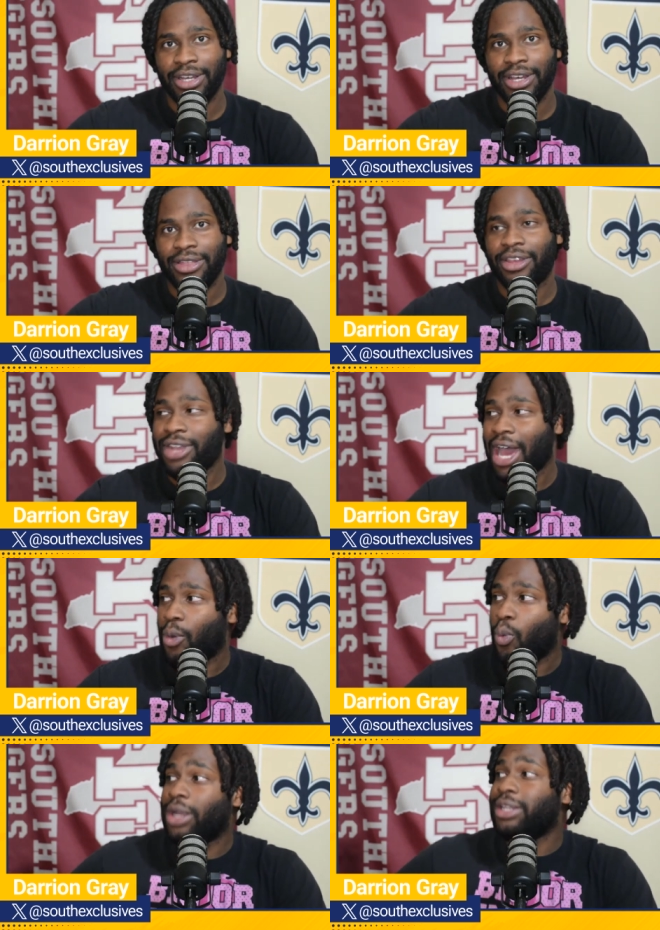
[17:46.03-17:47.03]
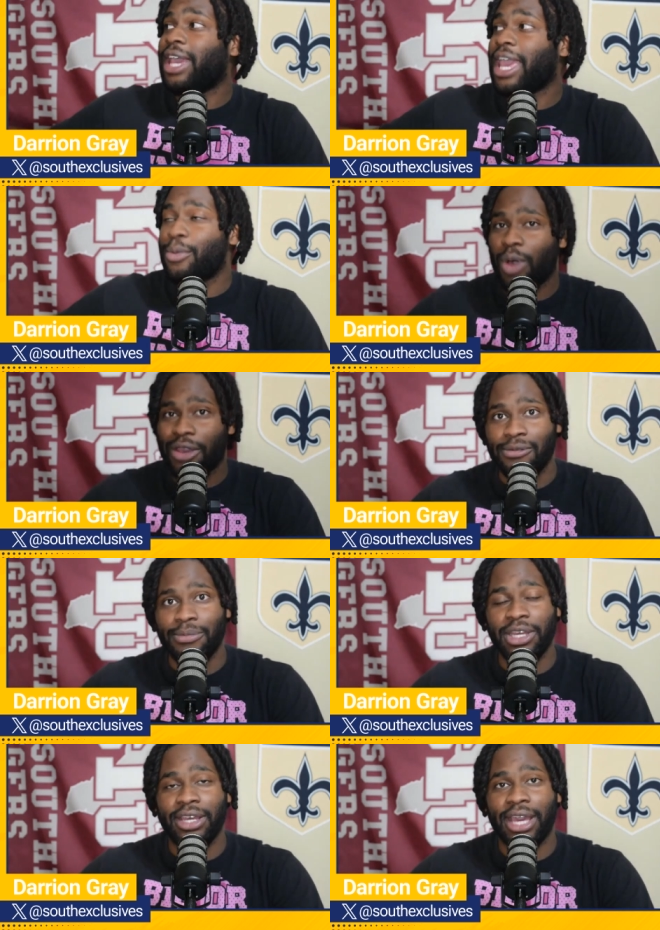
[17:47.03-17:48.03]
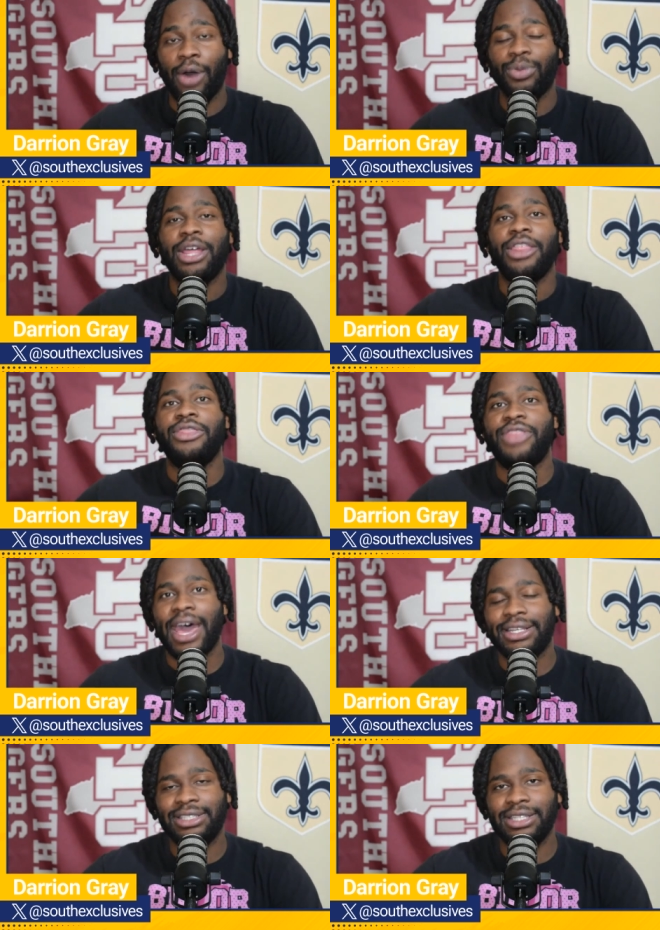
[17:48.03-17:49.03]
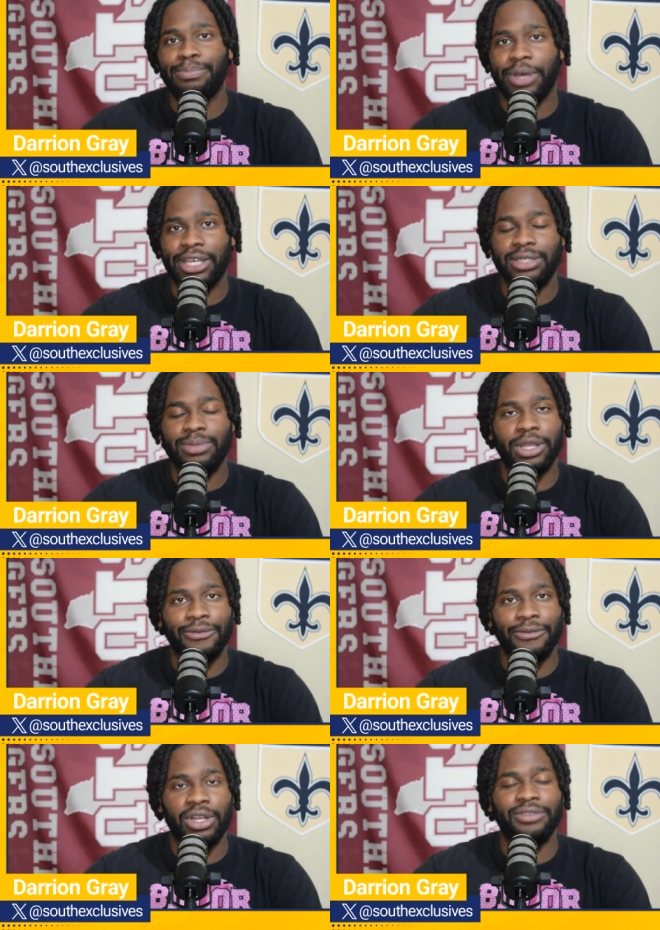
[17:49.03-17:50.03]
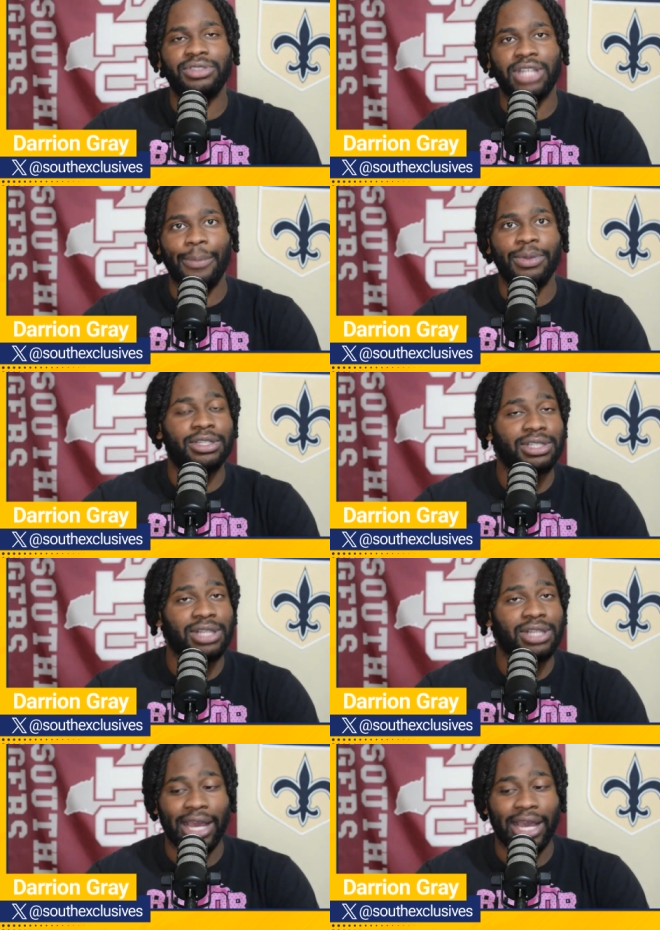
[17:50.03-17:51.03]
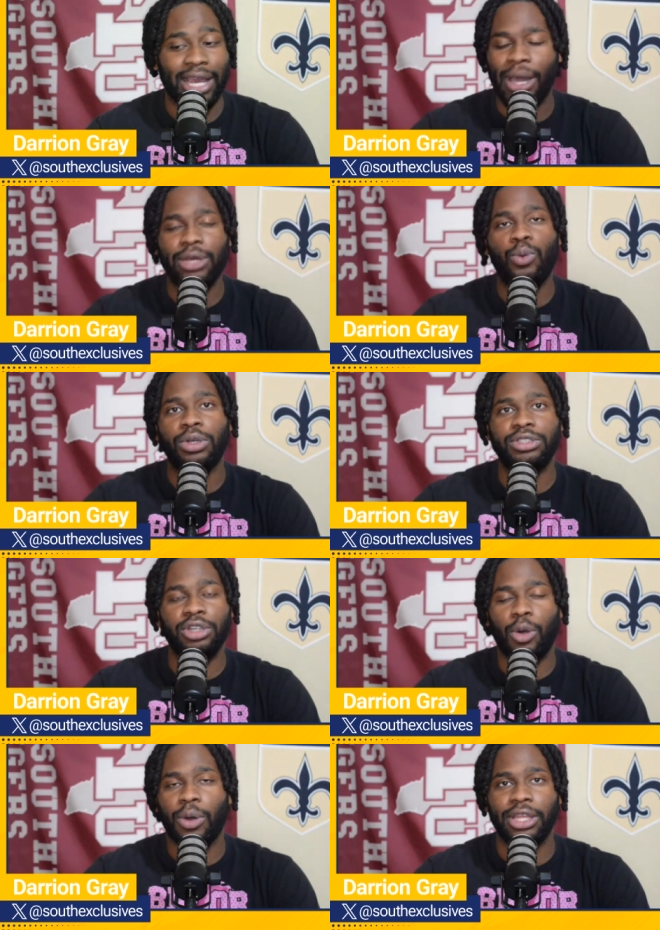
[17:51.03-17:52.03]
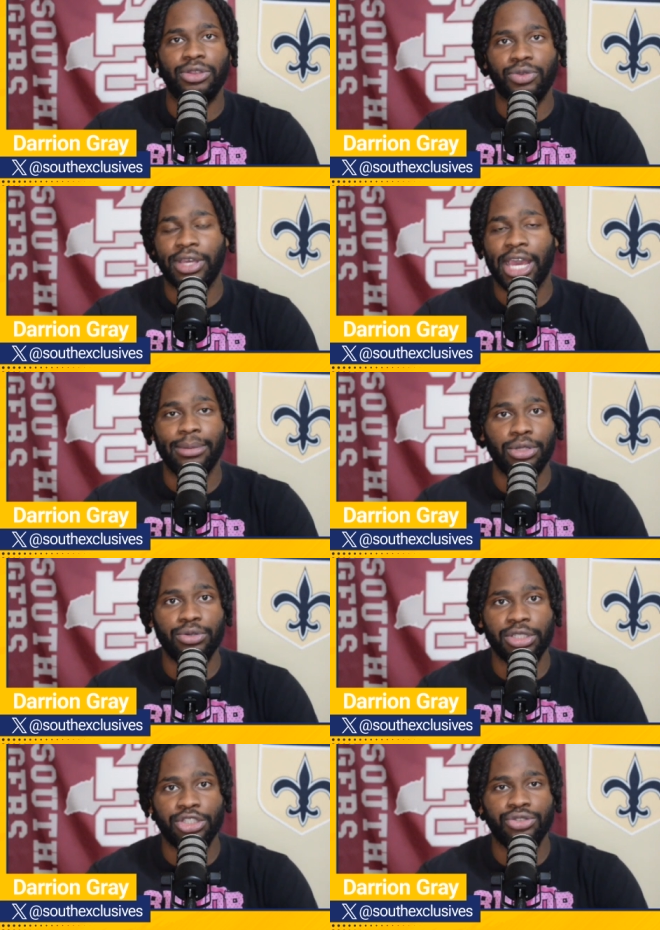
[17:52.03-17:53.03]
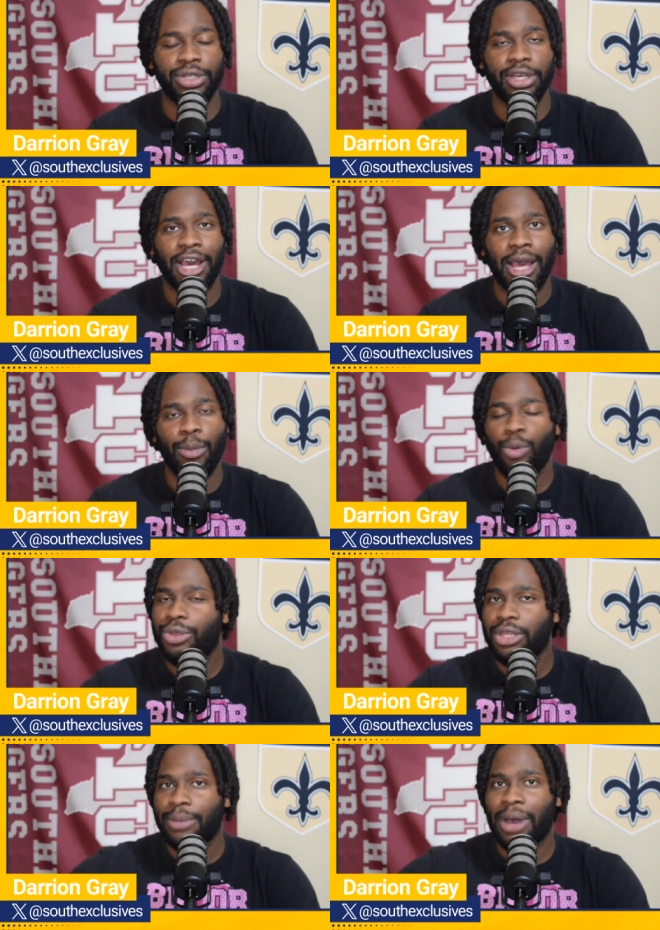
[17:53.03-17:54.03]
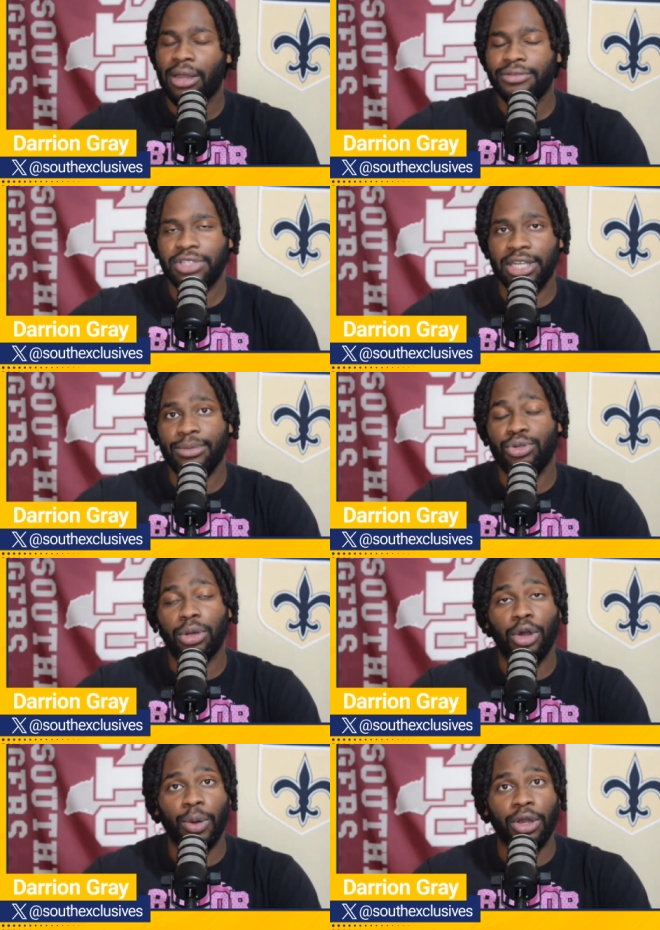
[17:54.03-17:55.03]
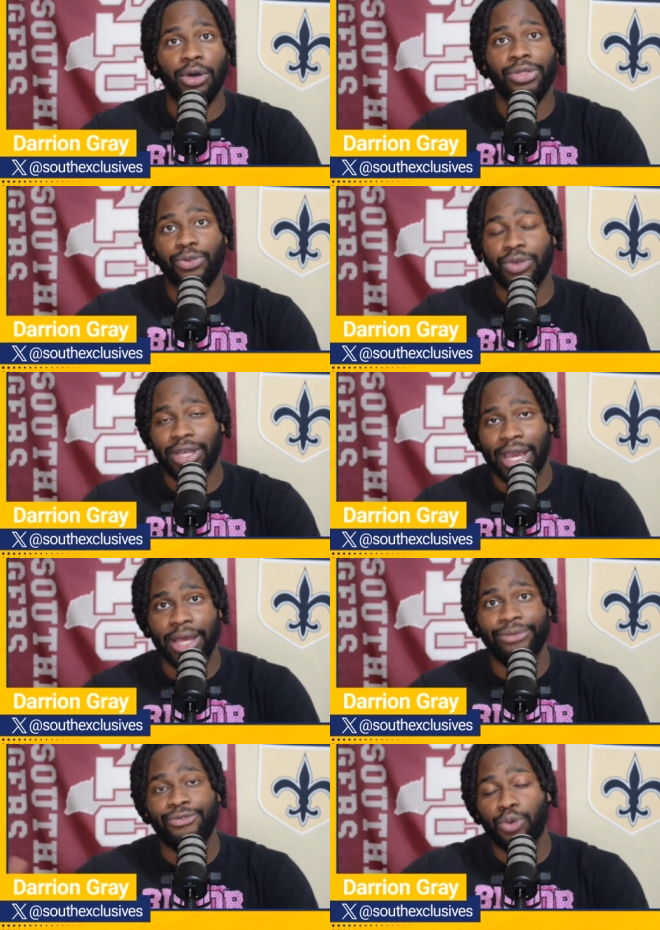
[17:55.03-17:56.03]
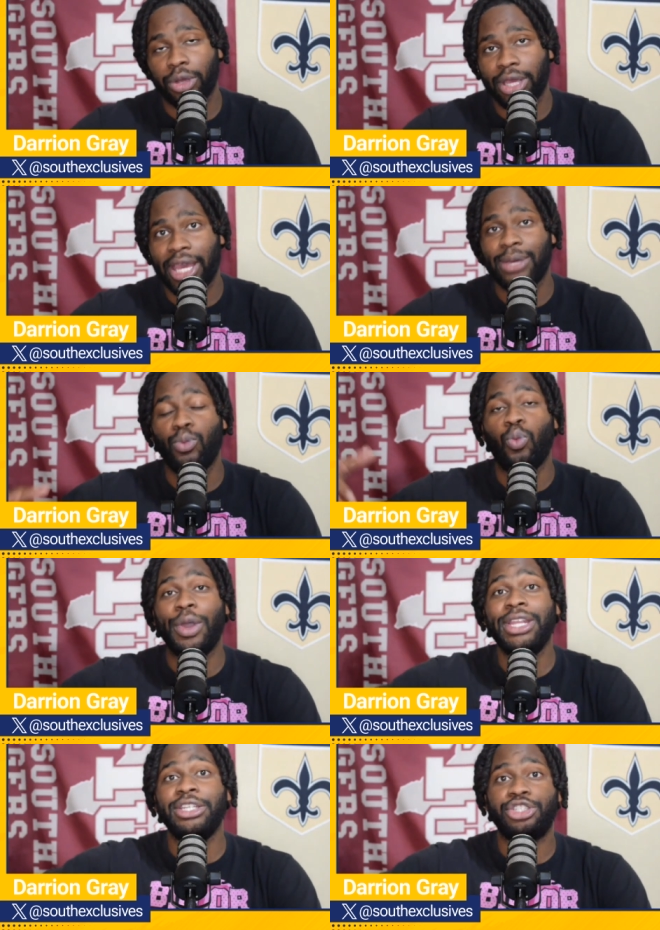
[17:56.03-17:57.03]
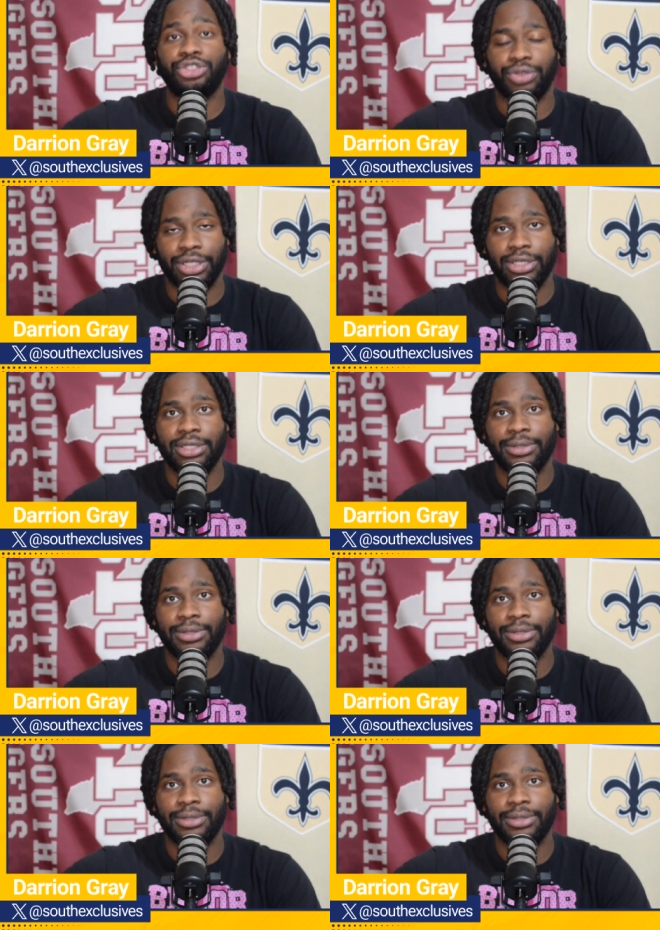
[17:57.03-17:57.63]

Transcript: they're not 1 game away from being out. That is the biggest benefit of stopping the slide. Nobody wants to go on a 3-game losing streak, but with the amount of teams who are going on 3-game, 4-game winning streaks